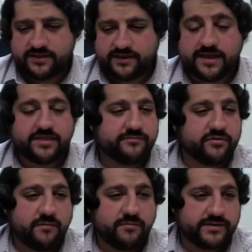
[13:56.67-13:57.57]
And again, the
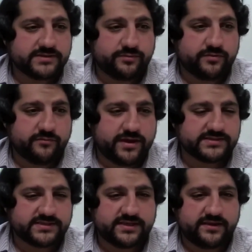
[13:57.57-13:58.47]
problem is we
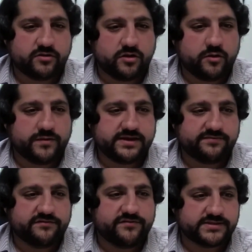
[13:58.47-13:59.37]
as a city don't always
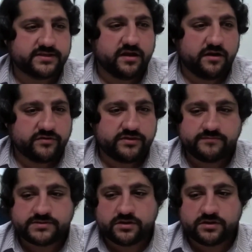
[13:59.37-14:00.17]
have the funds to cover them.